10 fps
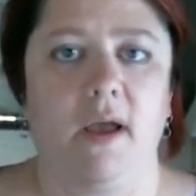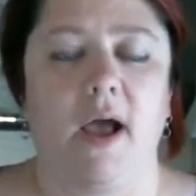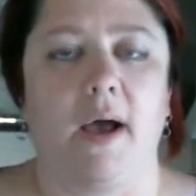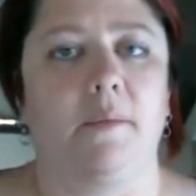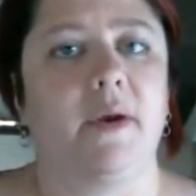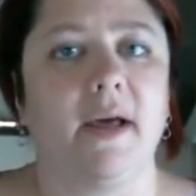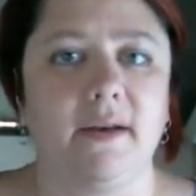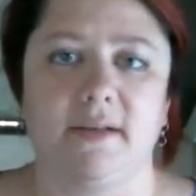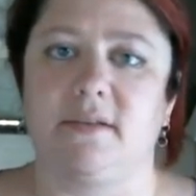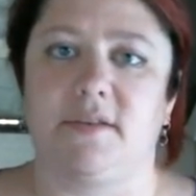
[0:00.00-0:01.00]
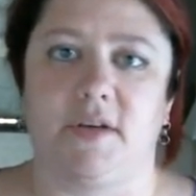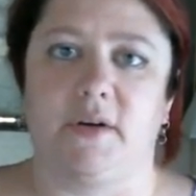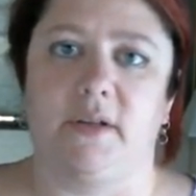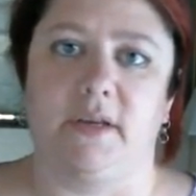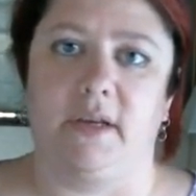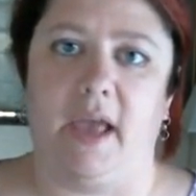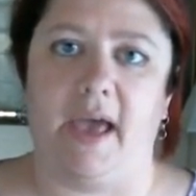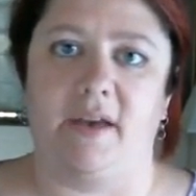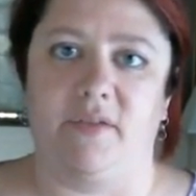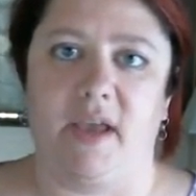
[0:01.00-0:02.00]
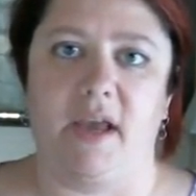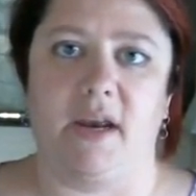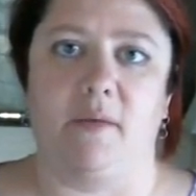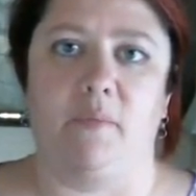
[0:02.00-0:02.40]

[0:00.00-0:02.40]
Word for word: I'm not necessarily advocating